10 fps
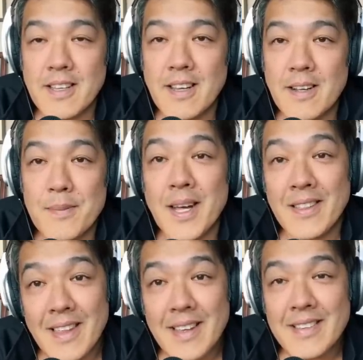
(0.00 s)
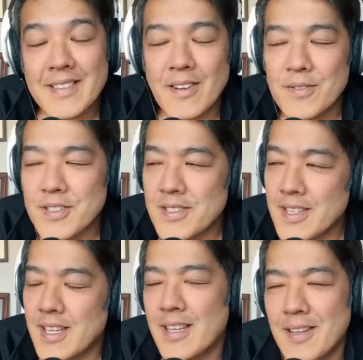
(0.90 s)
Unless,
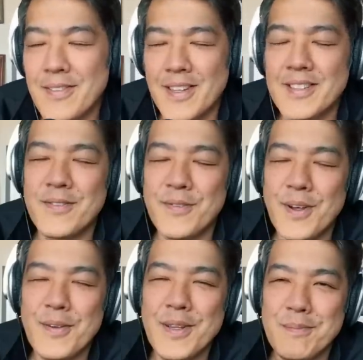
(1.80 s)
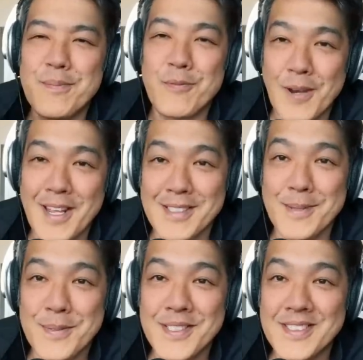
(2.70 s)
obviously, there's very rare
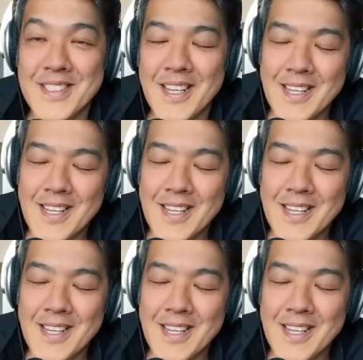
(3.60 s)
exceptions.